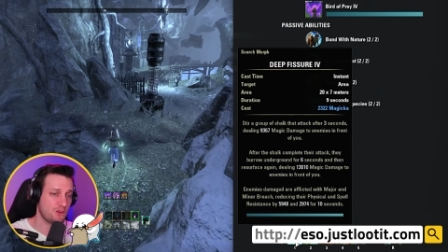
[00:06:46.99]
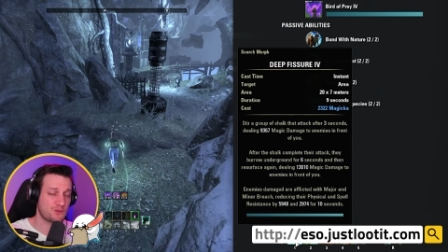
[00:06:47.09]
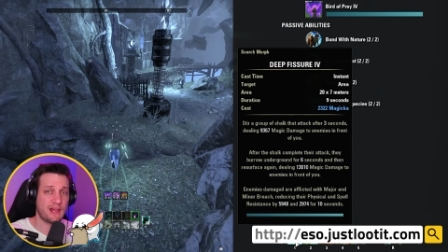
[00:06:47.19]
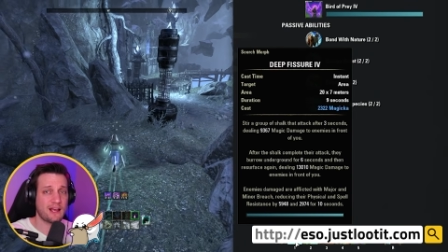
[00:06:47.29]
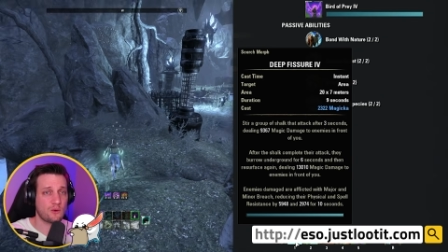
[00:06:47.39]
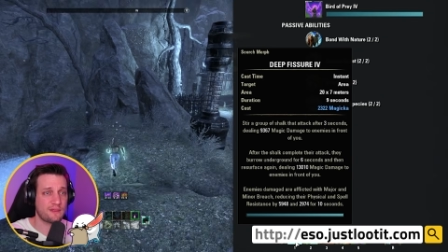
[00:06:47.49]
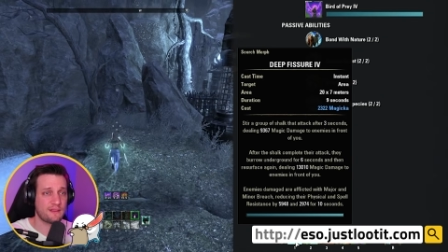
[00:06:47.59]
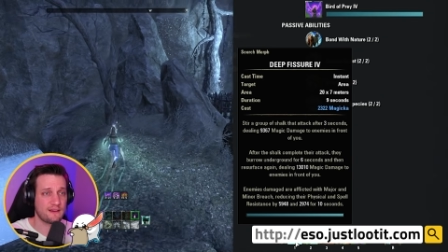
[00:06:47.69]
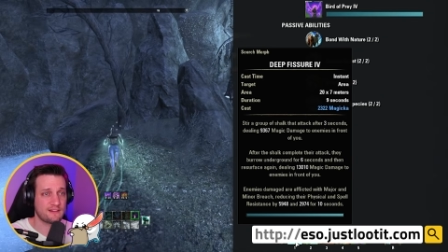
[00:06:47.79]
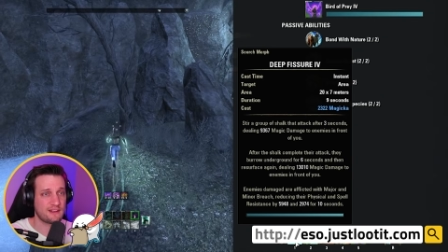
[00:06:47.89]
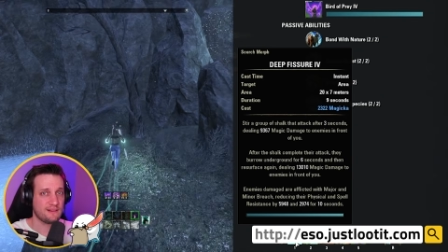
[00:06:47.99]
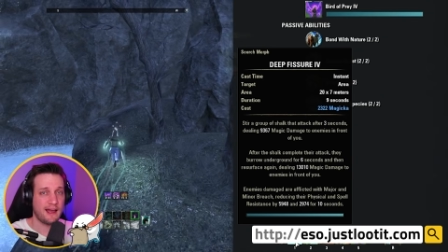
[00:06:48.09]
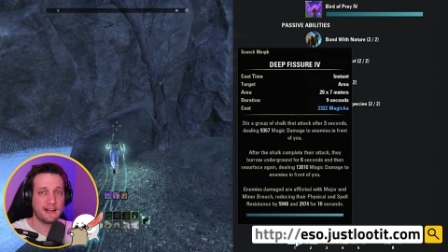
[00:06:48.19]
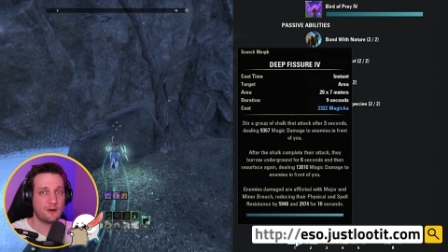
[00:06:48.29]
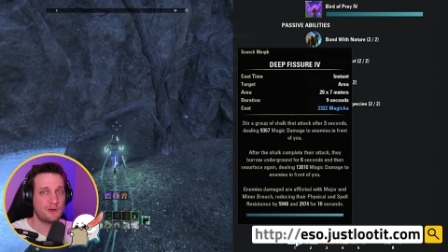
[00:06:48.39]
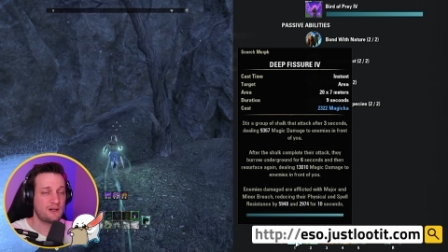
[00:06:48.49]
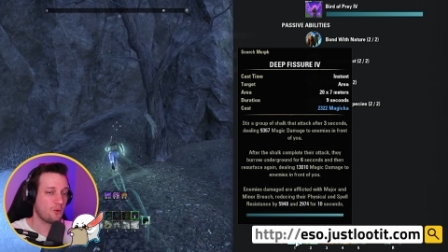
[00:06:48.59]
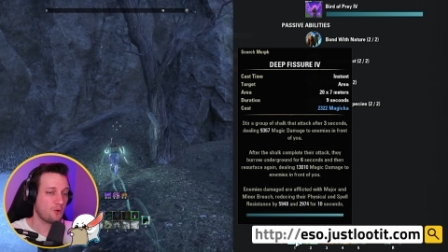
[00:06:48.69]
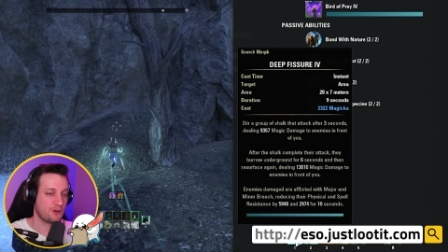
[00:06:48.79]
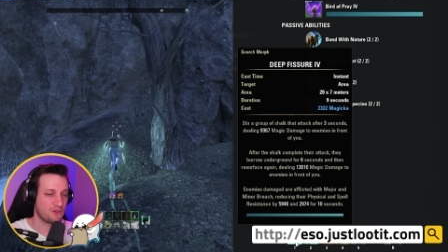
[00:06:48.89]
You stack with this light armor,
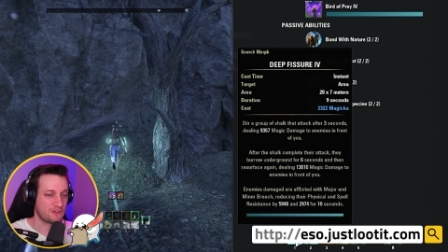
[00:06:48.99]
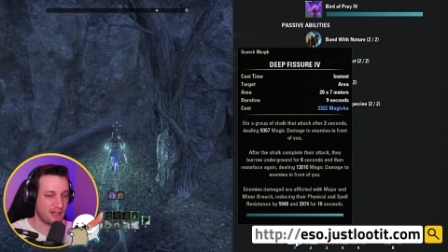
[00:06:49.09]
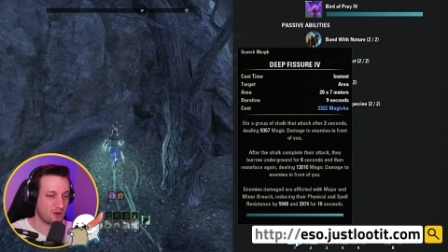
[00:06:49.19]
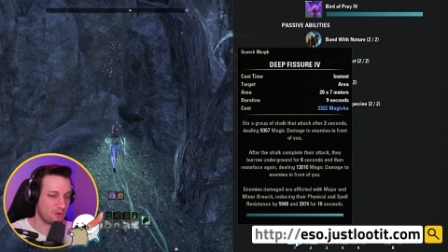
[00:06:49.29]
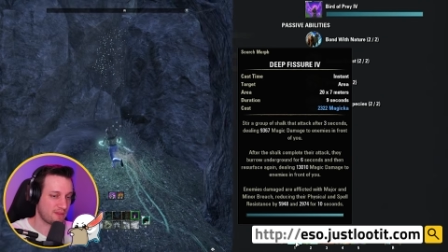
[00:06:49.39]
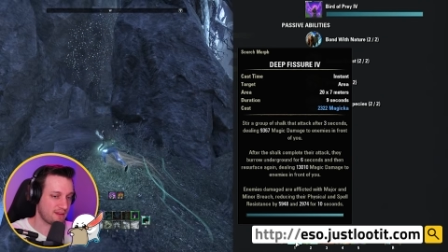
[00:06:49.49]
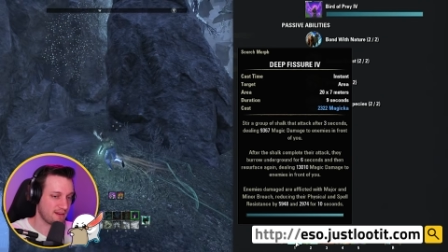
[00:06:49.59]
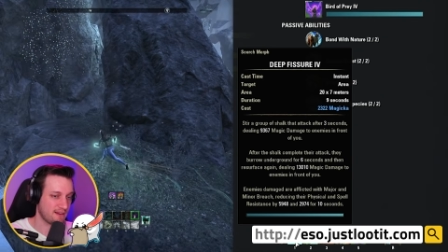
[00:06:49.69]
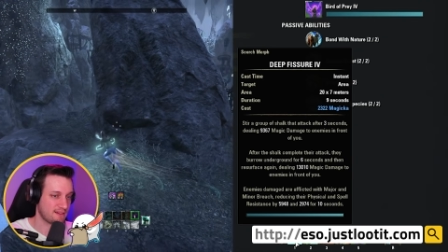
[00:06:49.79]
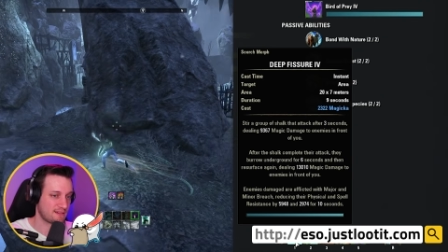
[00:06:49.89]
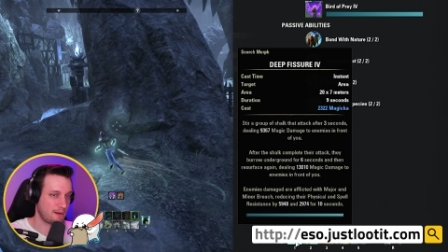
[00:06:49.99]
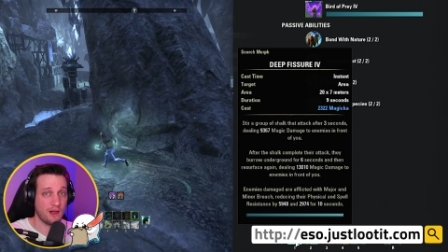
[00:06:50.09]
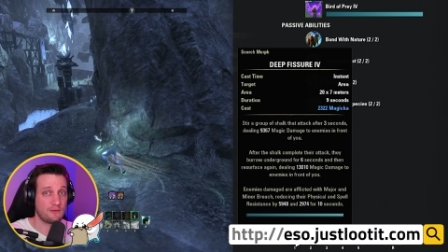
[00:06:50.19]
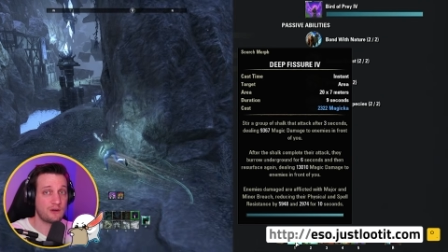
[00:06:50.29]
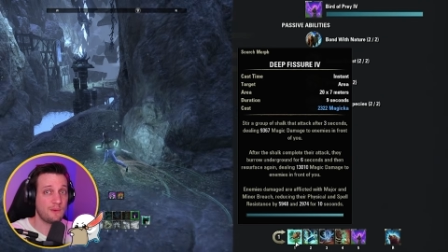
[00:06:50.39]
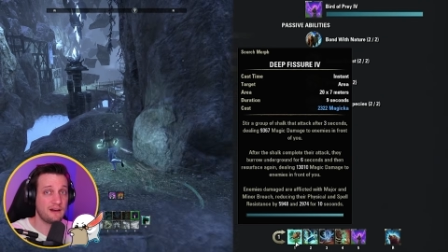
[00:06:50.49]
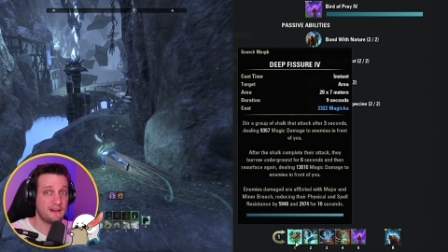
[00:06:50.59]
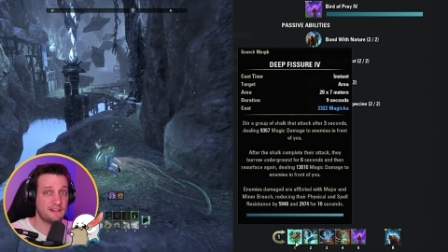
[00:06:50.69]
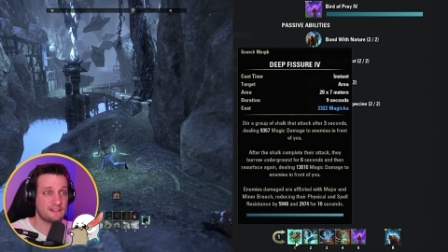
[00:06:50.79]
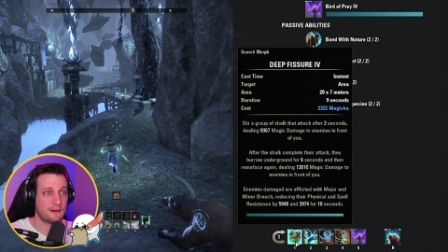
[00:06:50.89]
or you stack with this lover Mundus,